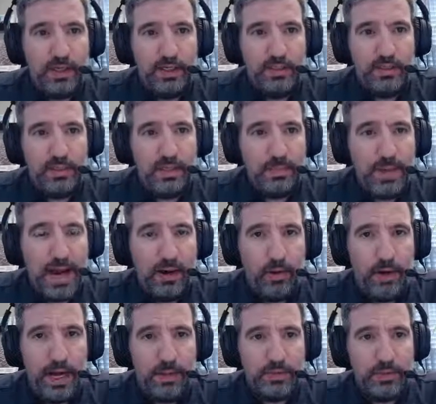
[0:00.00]
log into the
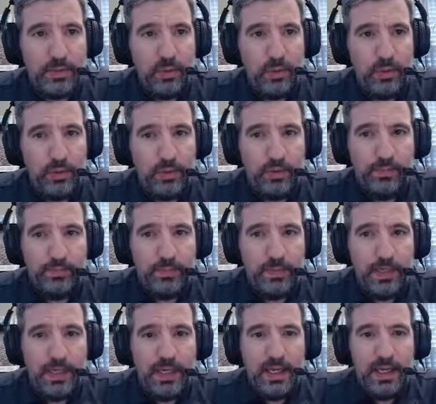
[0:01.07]
Power Apps portal.
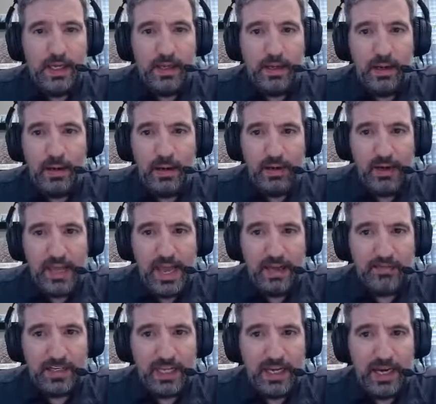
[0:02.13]
Now I already
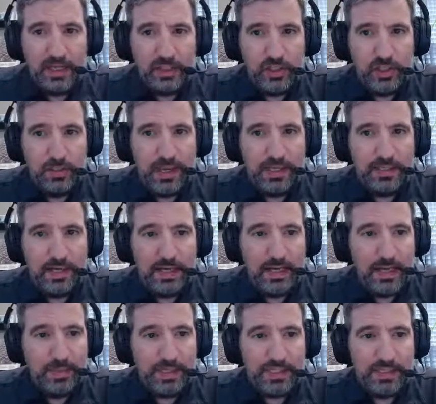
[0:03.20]
have a connection to my
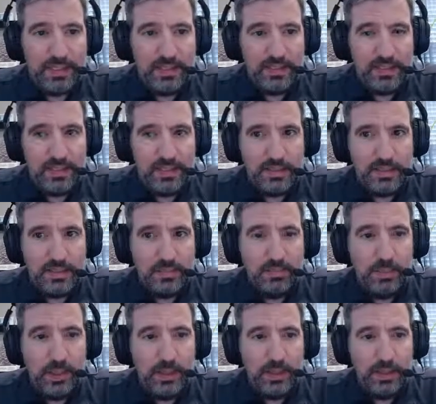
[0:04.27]
Dynamics instance,
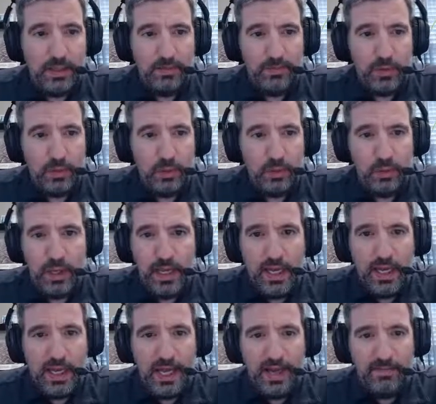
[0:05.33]
but if you
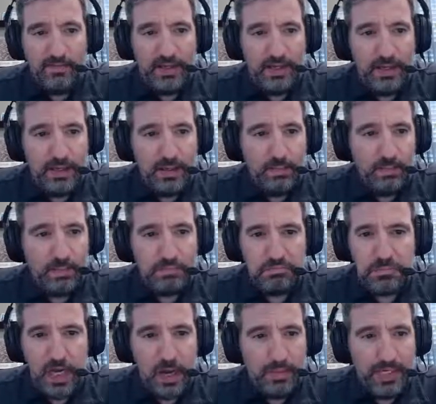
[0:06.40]
have a
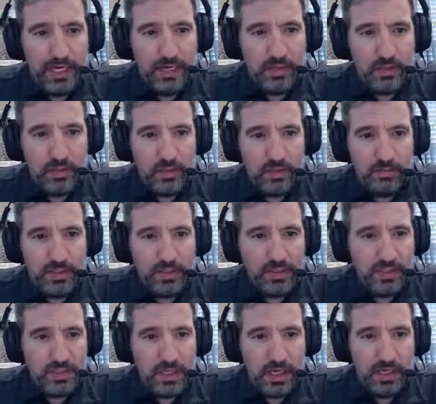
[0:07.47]
Common Data
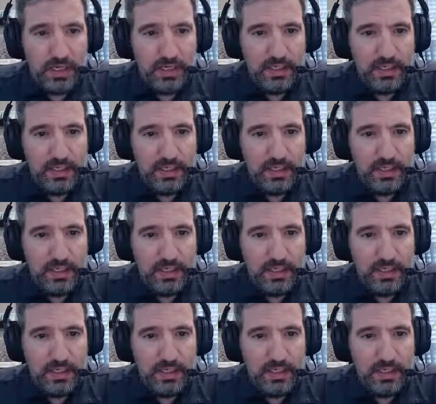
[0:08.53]
Service